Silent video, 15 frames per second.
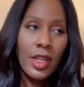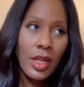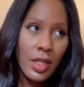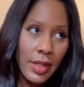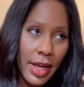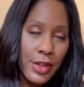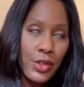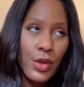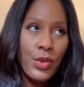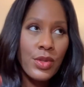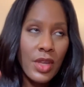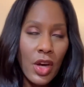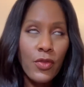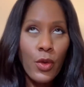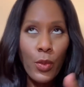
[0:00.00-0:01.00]
galactose
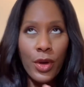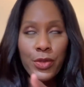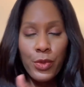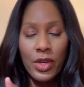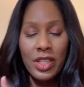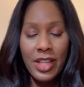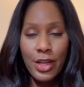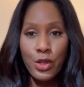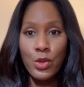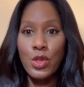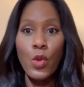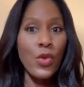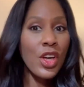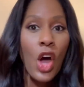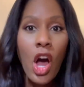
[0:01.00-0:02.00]
alpha 1,3 galactose.
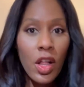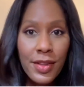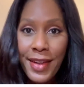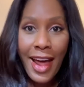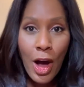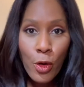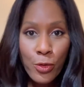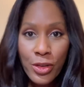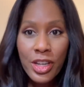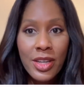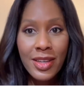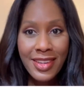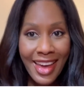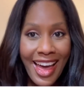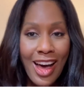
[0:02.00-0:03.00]
So we call it alpha
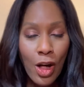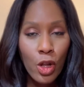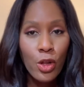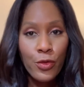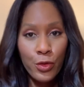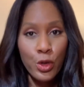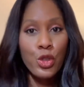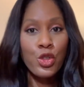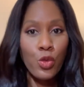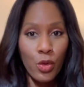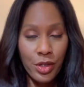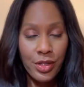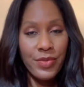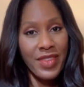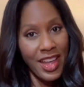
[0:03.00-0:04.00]
gal for
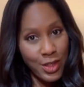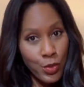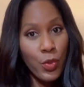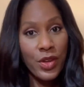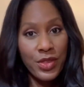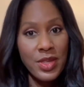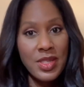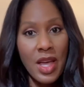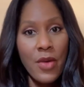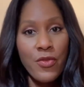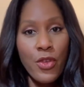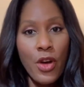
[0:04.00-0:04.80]
short. That's where this come